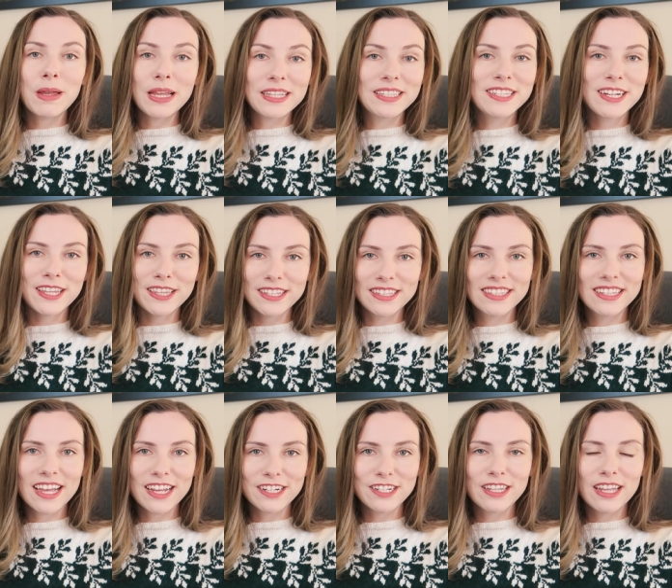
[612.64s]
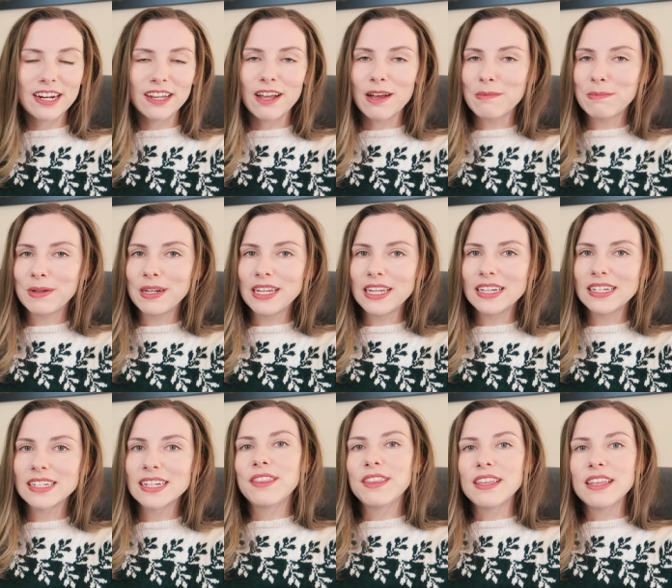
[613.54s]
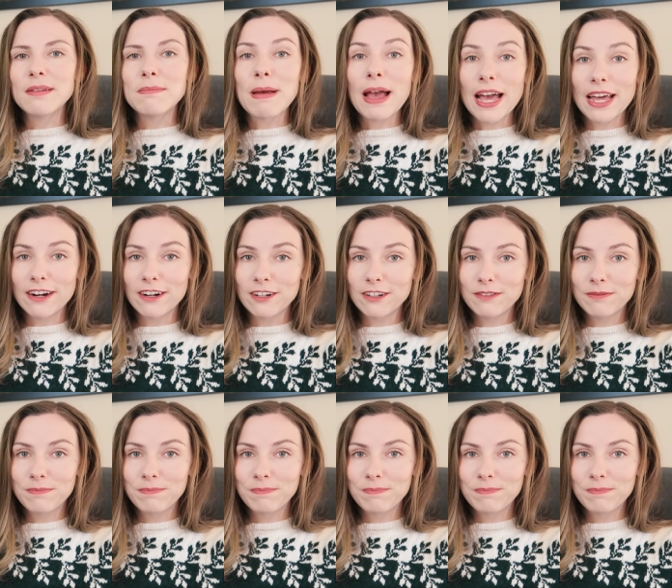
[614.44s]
based on the sketch that accompanied the pattern.